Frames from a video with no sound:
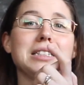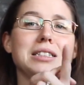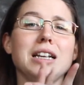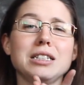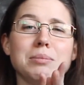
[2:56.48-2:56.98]

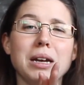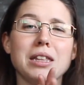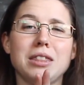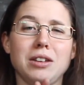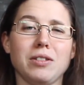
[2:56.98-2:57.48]
That's my
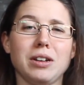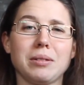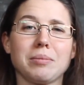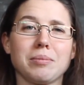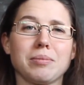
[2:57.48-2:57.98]
theory.
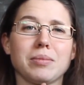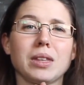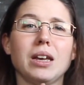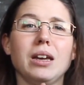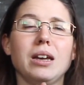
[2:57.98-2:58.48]

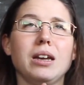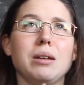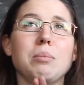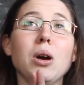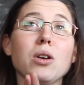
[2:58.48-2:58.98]

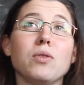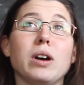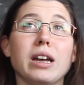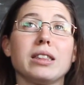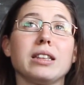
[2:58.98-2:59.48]
And part of
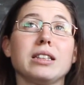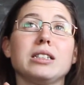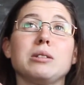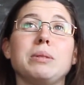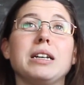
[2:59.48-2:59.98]
why I think
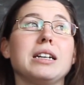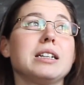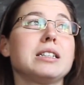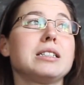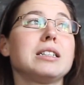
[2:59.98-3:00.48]
this is
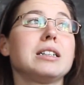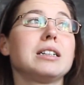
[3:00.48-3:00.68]
because,